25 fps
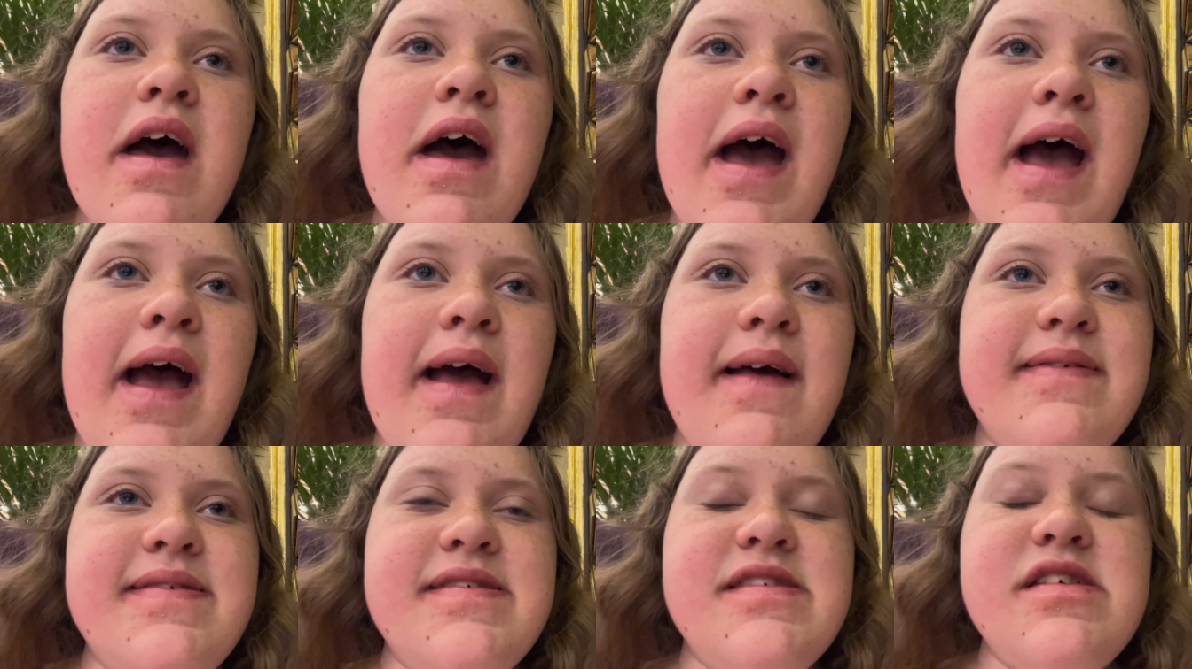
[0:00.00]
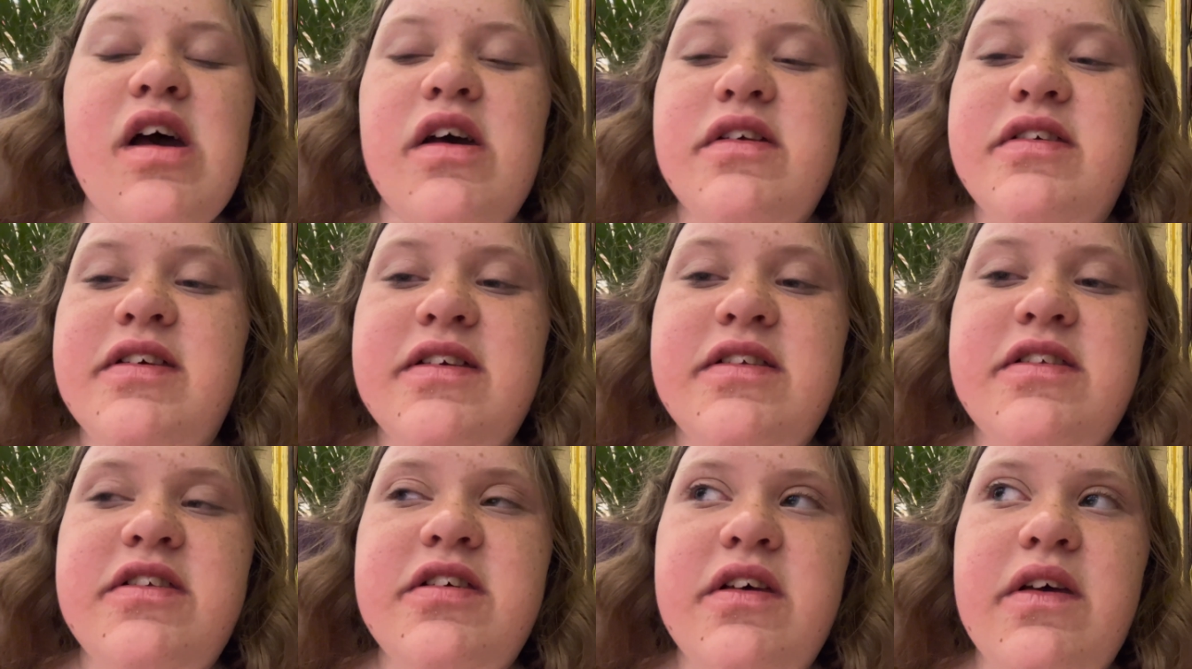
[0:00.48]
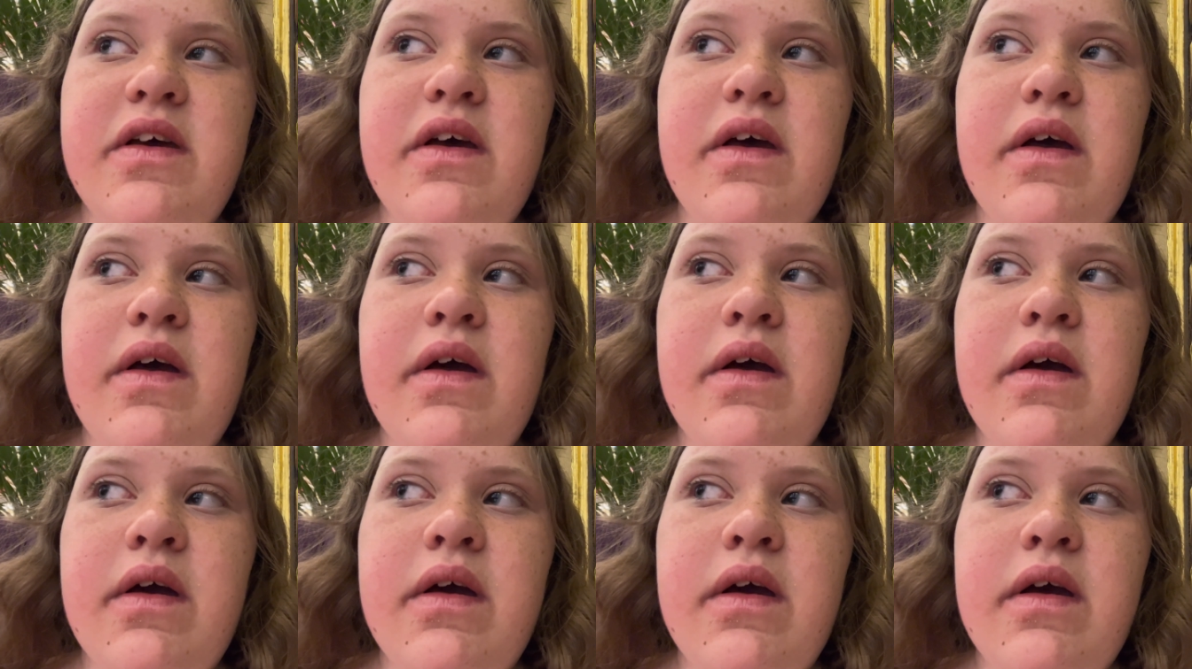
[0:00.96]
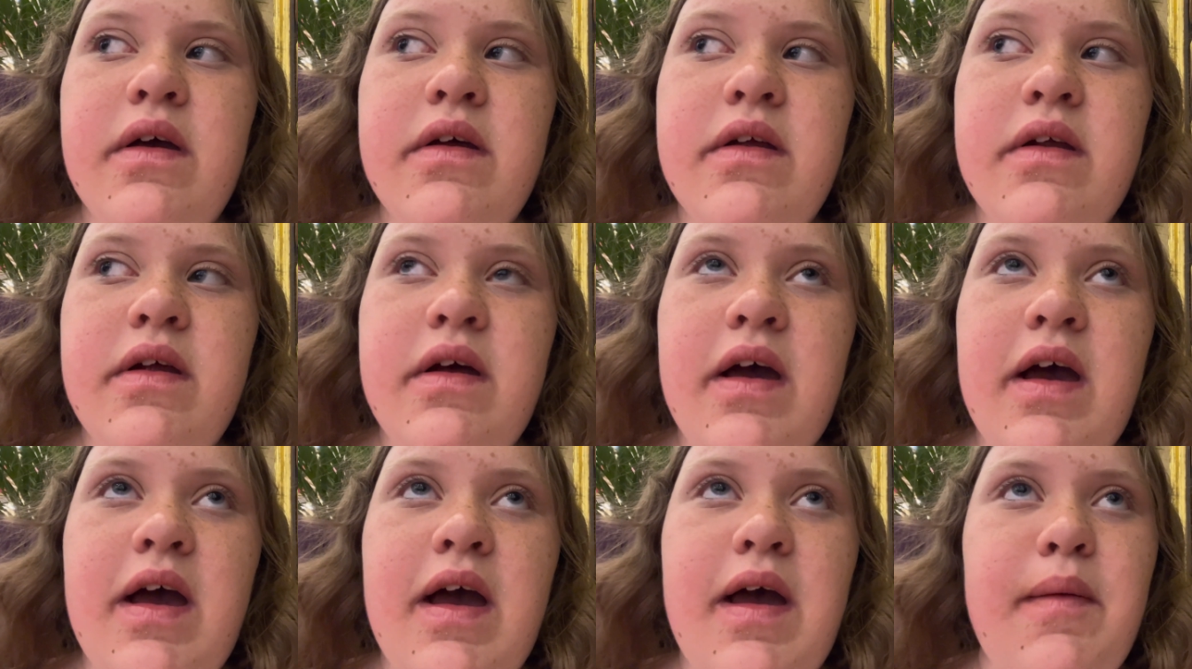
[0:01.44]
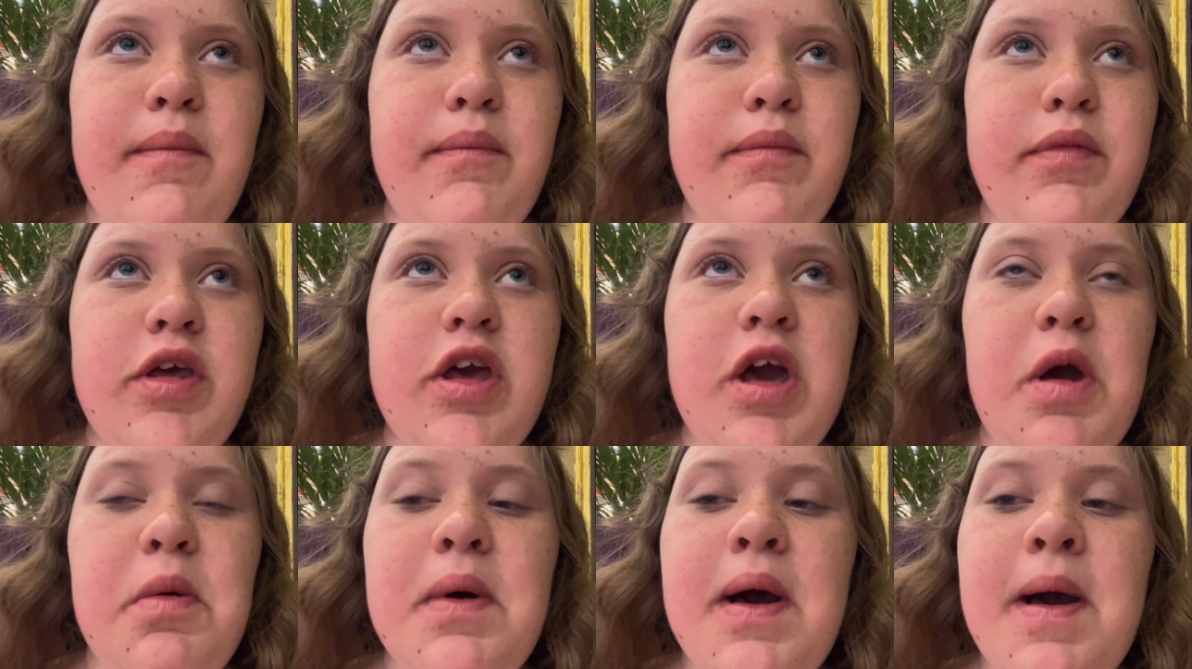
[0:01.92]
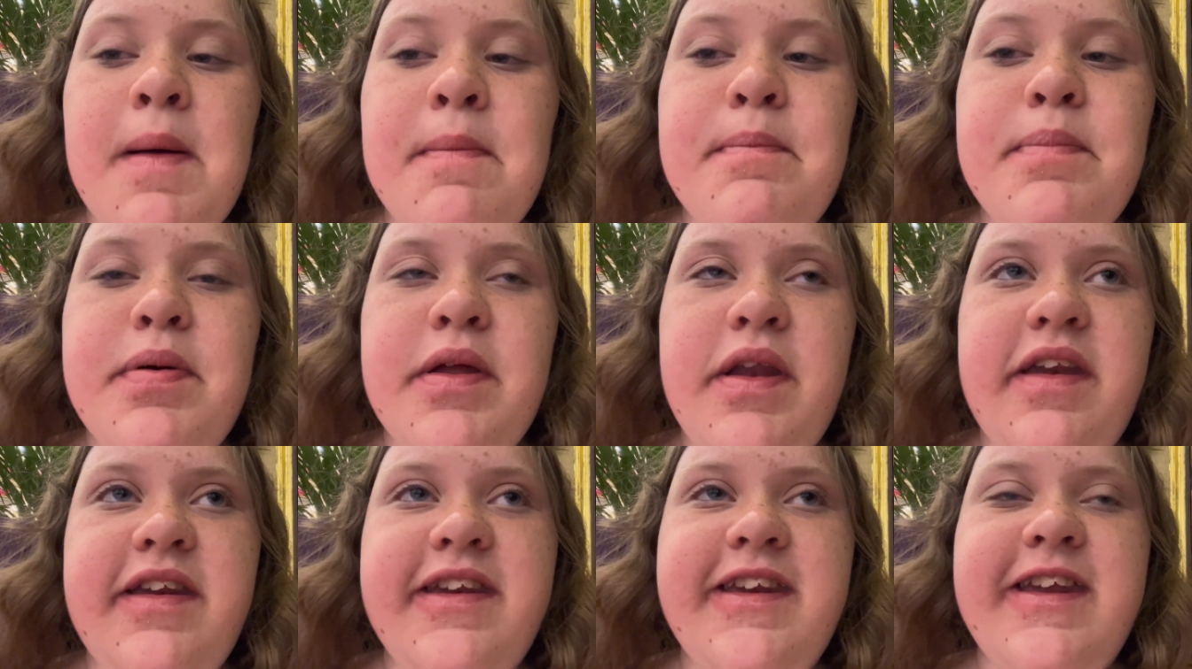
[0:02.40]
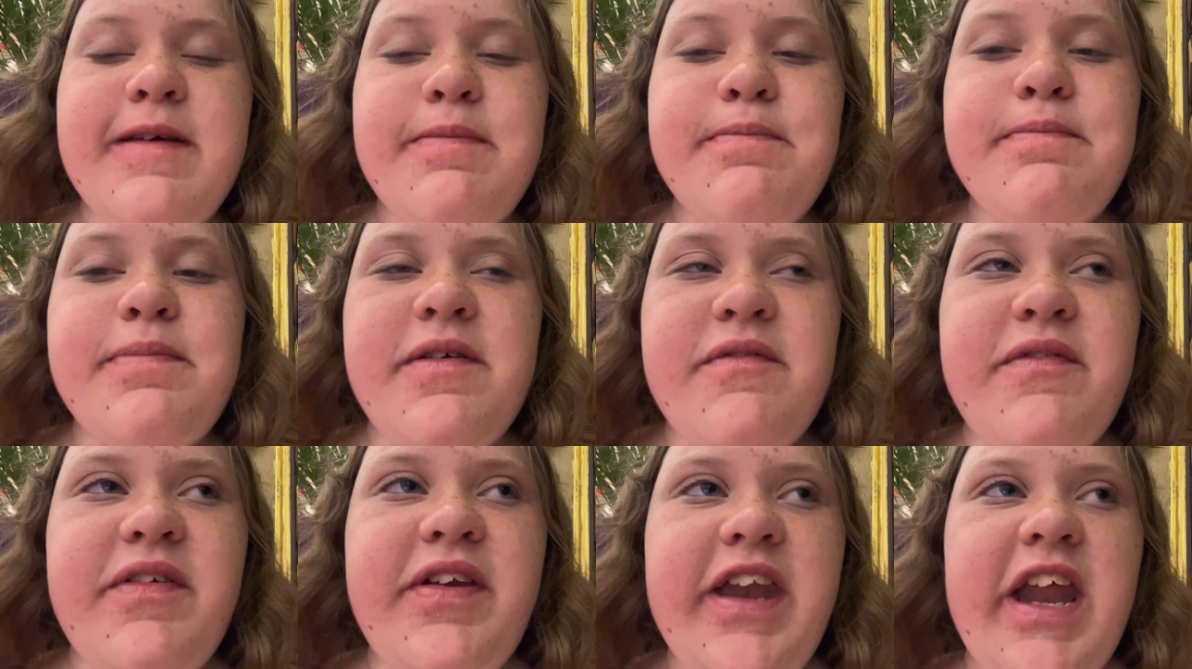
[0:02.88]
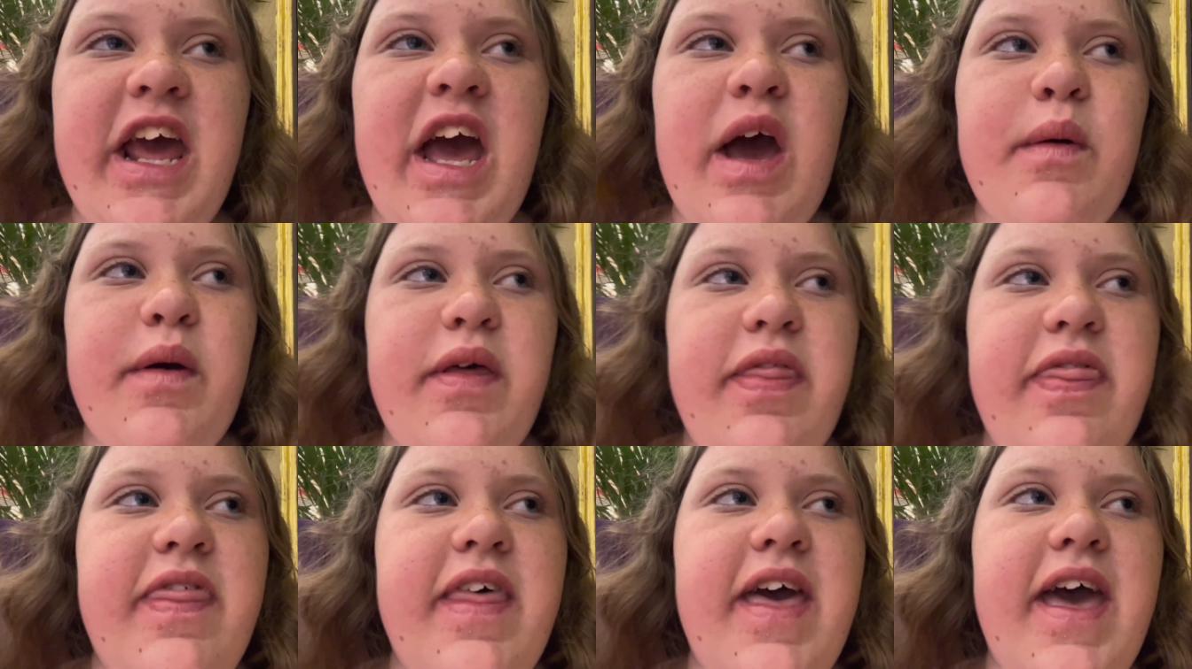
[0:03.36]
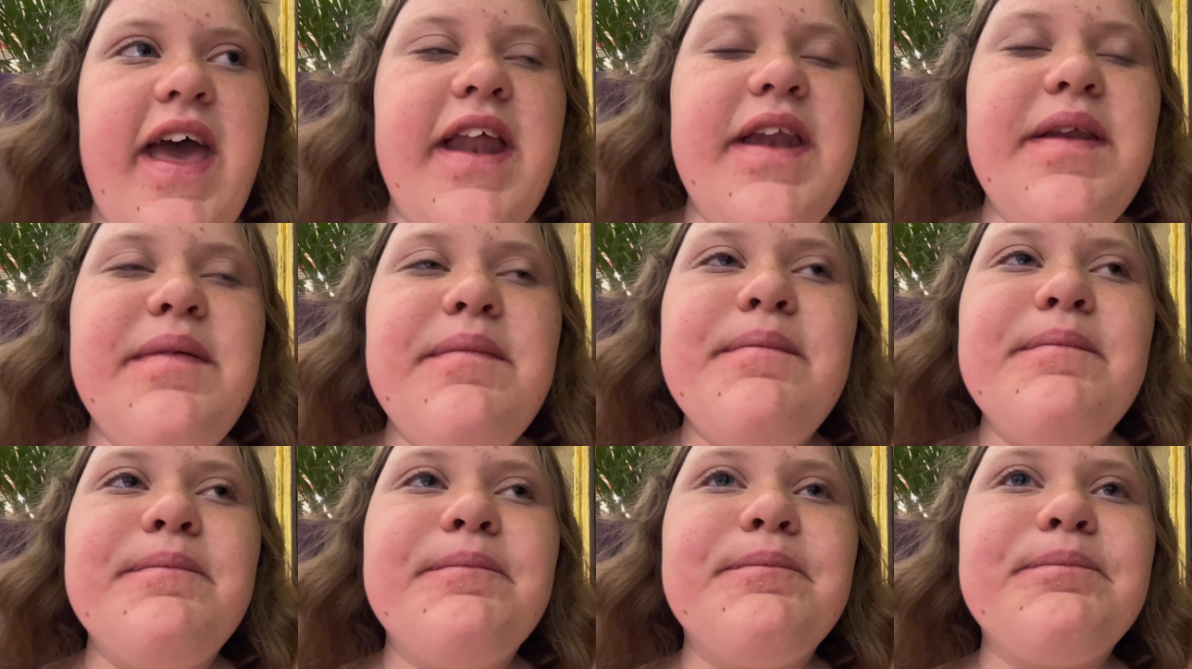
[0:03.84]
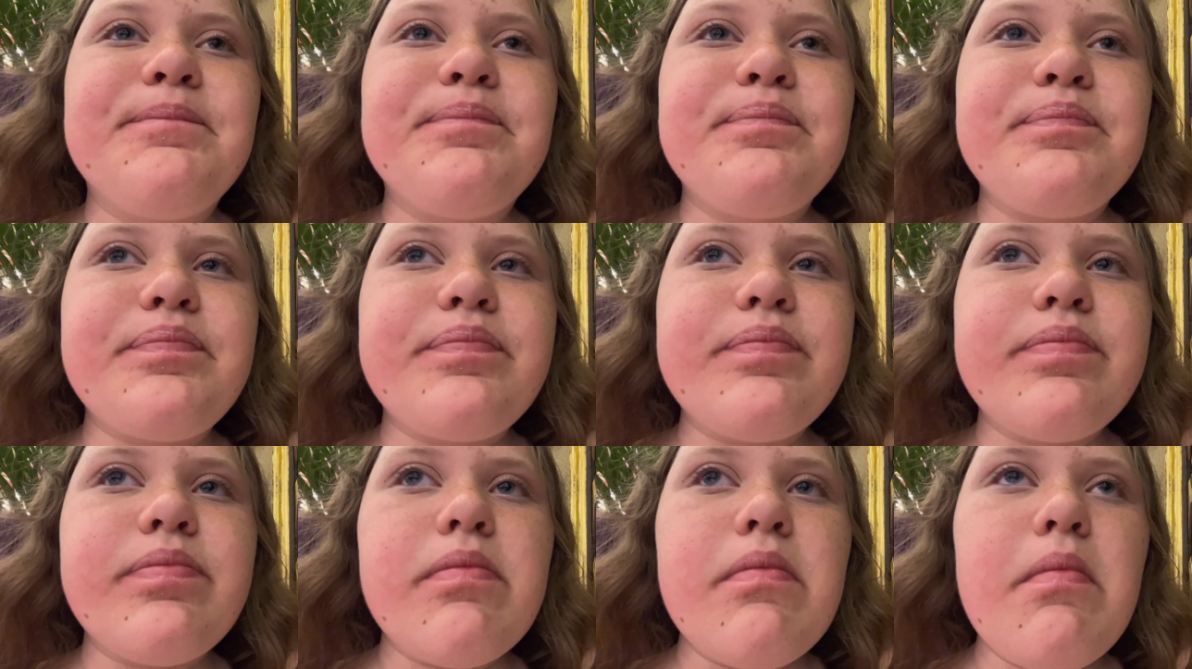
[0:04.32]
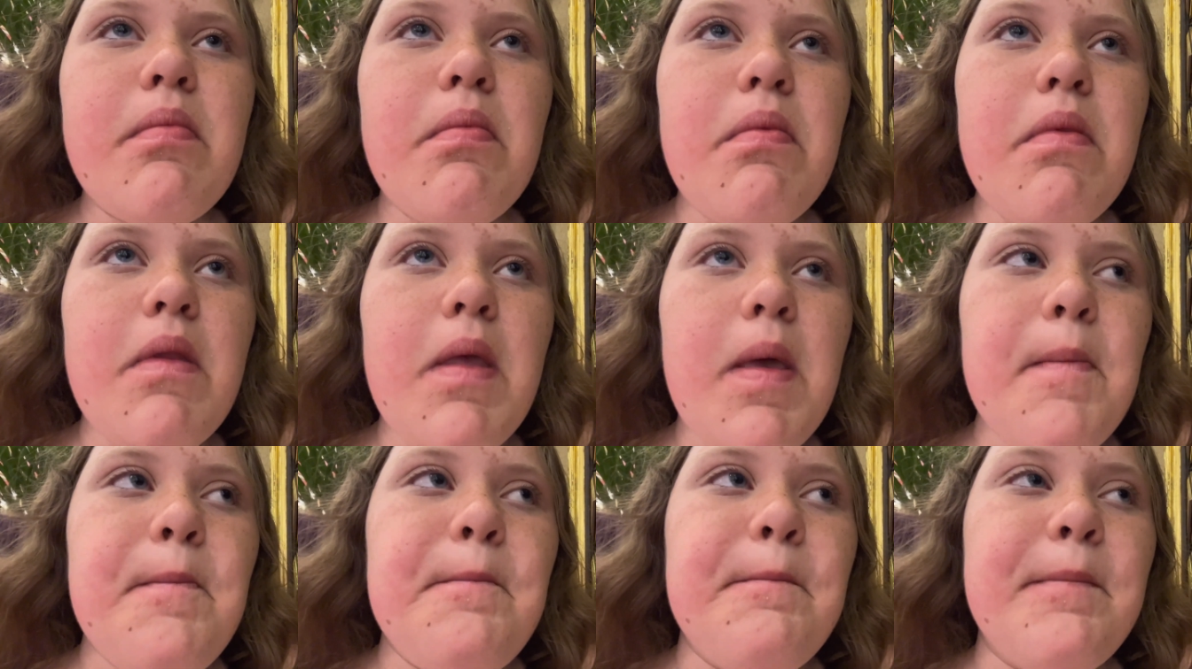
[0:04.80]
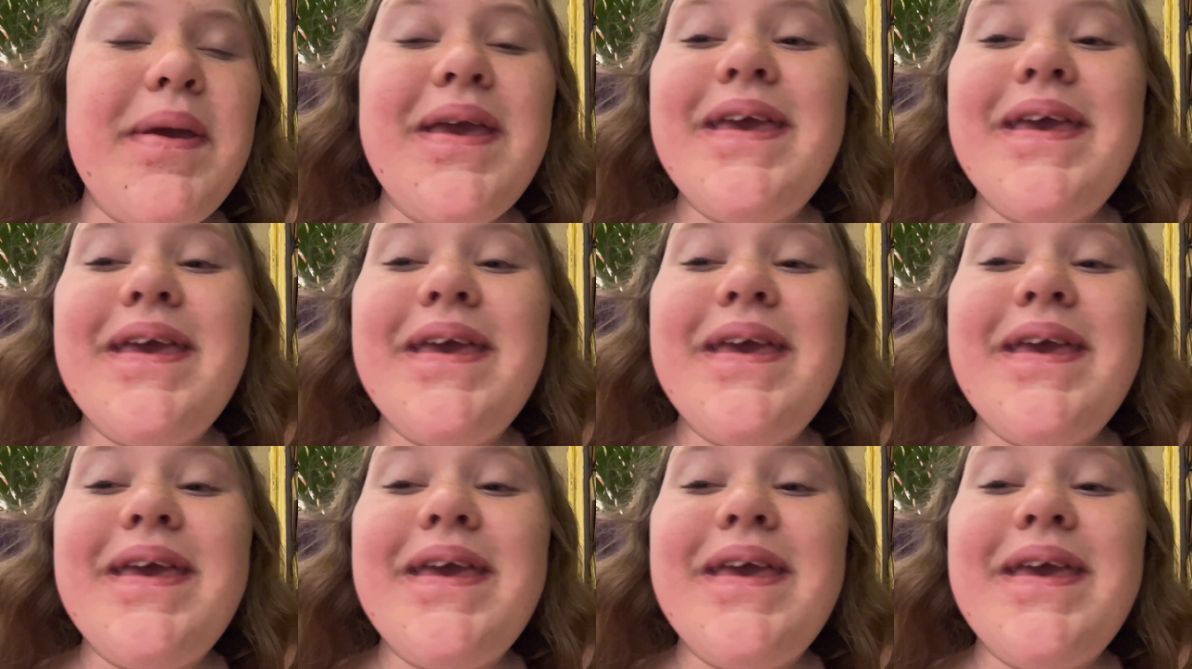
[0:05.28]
have started to um, go up and dip every now and then. But